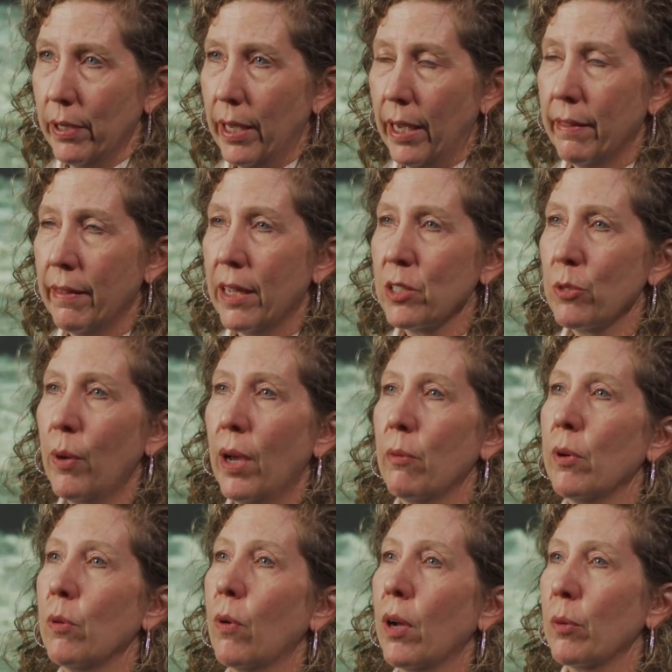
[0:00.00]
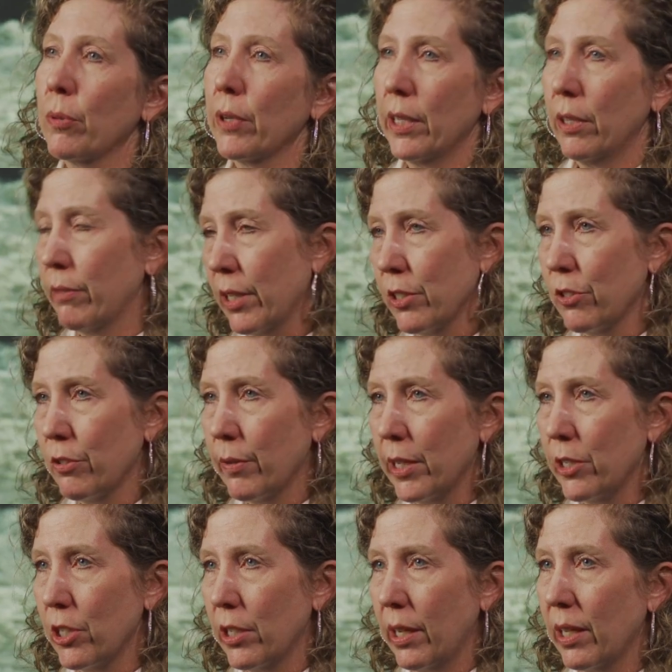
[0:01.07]
And that's why we want to bring in
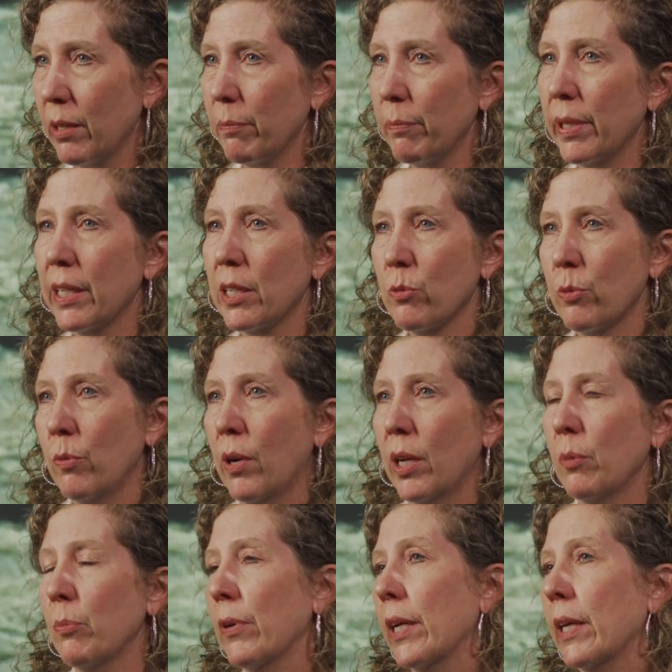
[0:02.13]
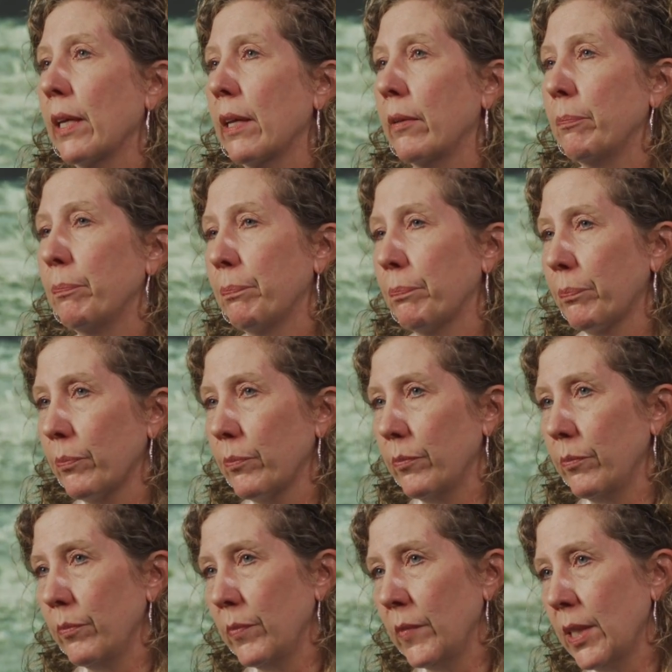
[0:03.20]
Restoration Night, because we want to bring in
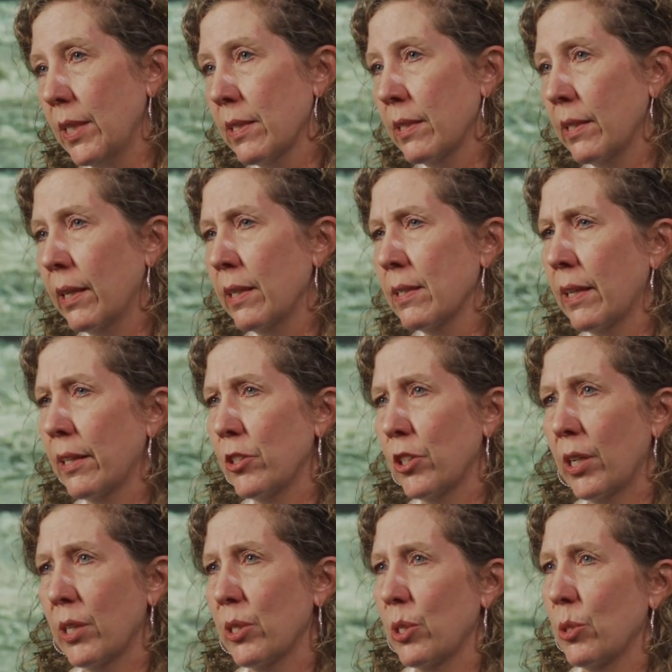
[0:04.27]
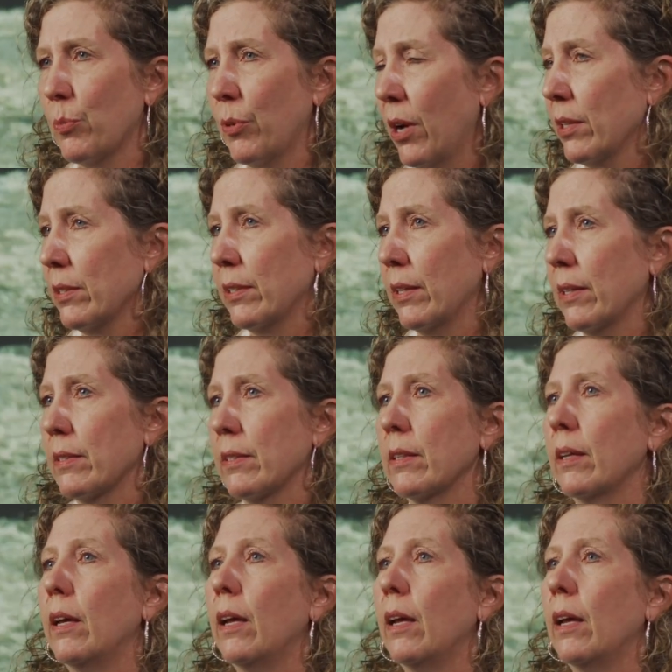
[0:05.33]
studies like Genesis Process